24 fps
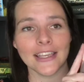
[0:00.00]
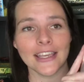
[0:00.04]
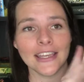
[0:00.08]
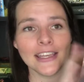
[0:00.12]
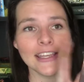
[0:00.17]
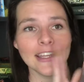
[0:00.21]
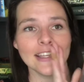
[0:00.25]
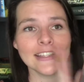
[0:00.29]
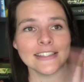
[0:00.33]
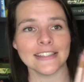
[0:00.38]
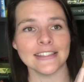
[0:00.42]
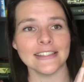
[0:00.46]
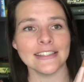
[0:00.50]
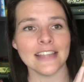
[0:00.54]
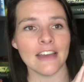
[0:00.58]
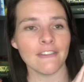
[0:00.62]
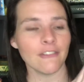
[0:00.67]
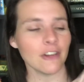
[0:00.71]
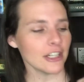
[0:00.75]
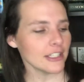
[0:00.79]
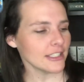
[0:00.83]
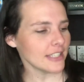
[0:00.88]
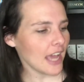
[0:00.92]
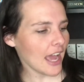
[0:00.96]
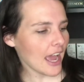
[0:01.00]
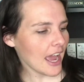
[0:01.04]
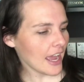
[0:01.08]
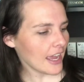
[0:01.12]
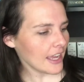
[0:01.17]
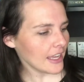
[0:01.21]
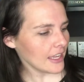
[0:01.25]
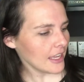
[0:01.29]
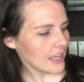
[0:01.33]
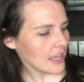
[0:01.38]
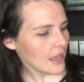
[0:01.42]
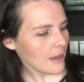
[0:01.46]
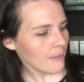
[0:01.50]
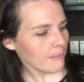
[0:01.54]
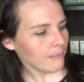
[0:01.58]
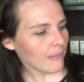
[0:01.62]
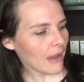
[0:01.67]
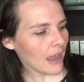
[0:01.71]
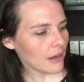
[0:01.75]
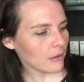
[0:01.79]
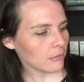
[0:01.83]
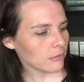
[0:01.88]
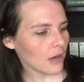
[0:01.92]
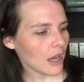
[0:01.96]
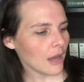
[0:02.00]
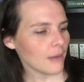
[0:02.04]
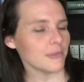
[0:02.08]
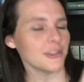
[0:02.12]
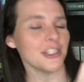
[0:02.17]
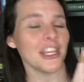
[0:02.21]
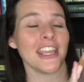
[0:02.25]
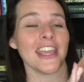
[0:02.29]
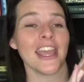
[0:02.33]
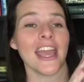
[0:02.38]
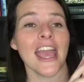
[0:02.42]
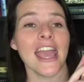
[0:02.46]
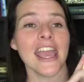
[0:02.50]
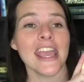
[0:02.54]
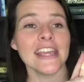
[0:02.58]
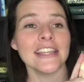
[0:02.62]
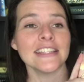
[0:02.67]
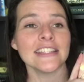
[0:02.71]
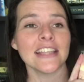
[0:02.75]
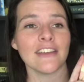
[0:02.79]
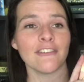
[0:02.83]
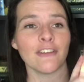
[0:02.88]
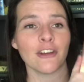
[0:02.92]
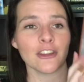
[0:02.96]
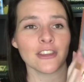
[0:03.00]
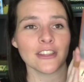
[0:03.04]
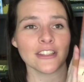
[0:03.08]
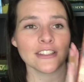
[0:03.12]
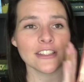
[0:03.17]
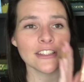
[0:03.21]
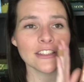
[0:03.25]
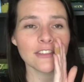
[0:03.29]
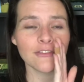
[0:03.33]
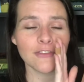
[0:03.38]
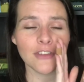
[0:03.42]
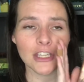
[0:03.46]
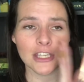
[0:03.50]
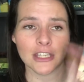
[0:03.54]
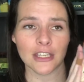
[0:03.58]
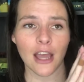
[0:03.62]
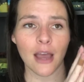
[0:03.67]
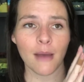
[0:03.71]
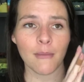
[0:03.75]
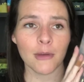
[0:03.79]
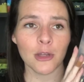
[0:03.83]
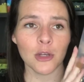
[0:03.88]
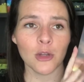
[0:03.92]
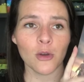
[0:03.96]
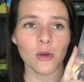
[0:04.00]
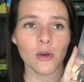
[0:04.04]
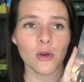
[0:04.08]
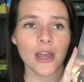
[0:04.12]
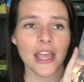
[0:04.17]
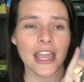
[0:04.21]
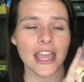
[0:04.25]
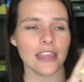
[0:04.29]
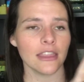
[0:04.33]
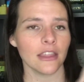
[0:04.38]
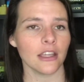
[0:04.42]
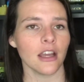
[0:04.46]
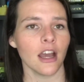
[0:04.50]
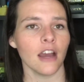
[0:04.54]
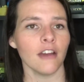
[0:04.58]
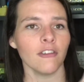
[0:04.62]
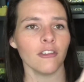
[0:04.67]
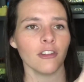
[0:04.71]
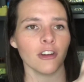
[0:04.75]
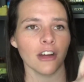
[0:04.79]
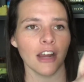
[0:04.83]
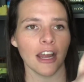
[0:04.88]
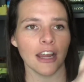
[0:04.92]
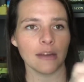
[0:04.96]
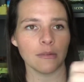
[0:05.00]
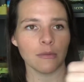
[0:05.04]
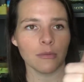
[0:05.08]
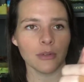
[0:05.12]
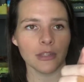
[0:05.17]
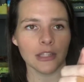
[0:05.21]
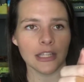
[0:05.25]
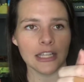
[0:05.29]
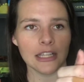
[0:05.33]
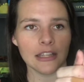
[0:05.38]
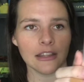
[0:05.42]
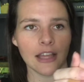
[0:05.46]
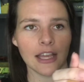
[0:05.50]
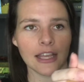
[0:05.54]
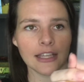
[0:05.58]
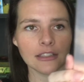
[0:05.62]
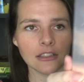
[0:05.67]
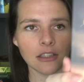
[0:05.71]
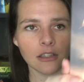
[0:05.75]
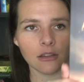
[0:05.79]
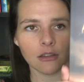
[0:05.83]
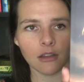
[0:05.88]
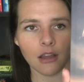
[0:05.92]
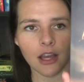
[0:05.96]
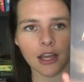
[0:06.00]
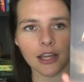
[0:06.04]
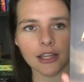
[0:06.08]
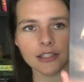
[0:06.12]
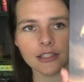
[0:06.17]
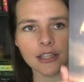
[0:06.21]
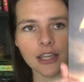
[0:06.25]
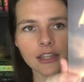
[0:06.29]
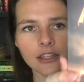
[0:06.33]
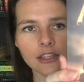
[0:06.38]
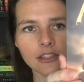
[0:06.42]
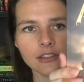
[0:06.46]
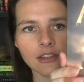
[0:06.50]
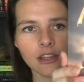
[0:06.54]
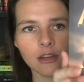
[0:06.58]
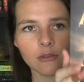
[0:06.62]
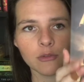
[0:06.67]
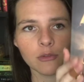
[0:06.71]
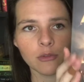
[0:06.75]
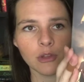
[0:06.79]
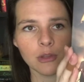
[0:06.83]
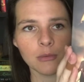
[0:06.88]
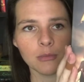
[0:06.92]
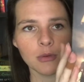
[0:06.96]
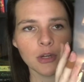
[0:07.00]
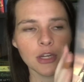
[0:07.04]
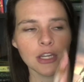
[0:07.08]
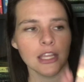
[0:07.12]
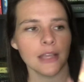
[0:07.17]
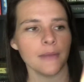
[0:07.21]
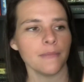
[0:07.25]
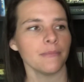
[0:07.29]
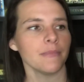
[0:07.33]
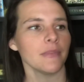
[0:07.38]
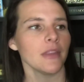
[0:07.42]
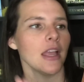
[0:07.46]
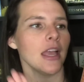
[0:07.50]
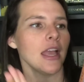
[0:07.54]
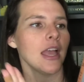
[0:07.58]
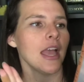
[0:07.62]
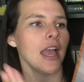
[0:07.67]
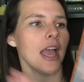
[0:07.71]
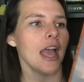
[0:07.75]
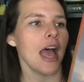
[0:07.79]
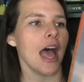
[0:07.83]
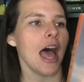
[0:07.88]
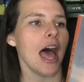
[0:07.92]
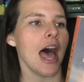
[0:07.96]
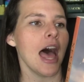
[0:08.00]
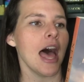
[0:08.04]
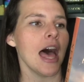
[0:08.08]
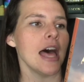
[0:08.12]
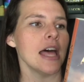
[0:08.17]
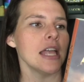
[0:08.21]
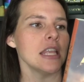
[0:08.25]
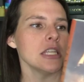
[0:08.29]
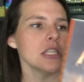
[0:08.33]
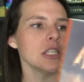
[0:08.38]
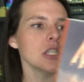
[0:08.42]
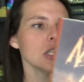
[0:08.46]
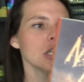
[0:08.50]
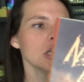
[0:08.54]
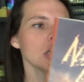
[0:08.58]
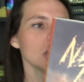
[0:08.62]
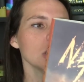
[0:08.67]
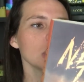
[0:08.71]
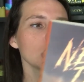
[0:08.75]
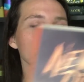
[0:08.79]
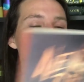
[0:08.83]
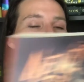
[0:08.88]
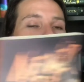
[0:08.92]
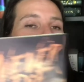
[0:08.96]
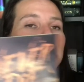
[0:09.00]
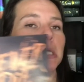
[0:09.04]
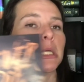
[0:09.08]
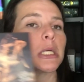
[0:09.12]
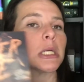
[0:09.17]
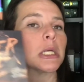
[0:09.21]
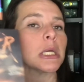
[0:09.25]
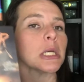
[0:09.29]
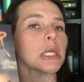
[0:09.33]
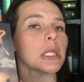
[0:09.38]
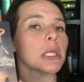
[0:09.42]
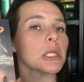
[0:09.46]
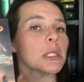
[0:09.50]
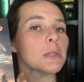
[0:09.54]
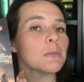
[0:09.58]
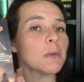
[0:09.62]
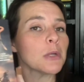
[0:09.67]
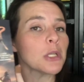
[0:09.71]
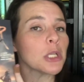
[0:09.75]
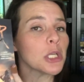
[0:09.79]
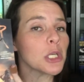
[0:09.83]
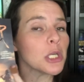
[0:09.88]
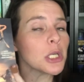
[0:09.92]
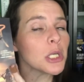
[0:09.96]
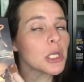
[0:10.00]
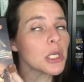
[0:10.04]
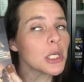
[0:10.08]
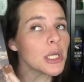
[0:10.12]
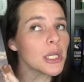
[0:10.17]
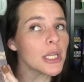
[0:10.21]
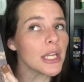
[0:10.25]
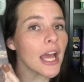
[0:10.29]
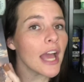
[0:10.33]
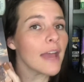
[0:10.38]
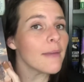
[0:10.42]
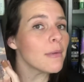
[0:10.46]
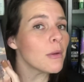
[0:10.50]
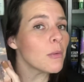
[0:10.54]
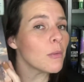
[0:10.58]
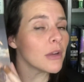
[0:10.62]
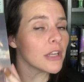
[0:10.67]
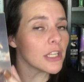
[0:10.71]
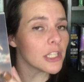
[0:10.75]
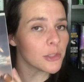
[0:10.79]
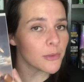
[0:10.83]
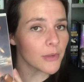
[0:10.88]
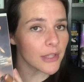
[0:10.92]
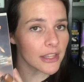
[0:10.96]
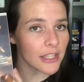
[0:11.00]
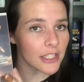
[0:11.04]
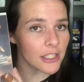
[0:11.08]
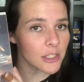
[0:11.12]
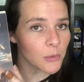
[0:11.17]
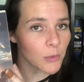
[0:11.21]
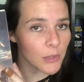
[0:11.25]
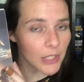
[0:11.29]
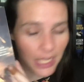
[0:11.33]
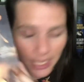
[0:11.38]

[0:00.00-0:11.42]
it is Never Die by Rob J. Hayes. I've heard this is phenomenal, and the cover I really liked a lot. I just thought it was really pretty, and it looks pretty good. I've been wanting to read this one